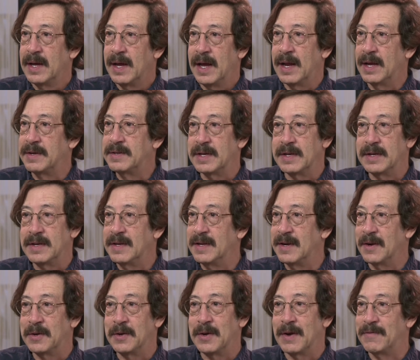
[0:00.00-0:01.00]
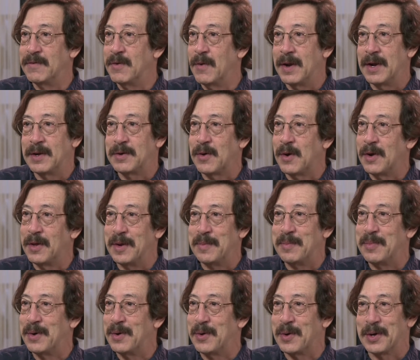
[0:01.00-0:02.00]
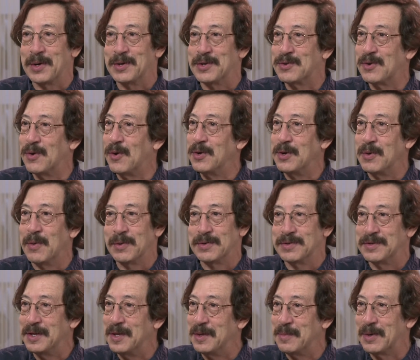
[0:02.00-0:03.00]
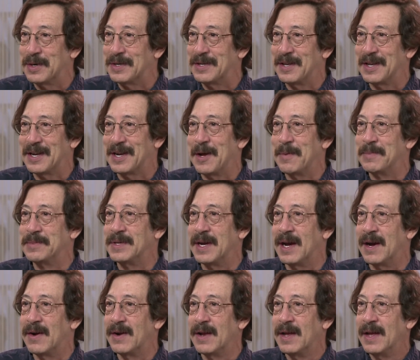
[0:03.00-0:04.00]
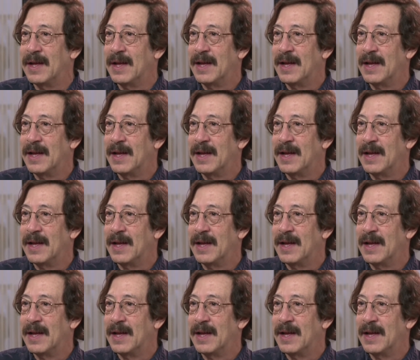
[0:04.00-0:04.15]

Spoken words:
And I said, you know, you have no editorial input or control. You won't see the book till it comes out.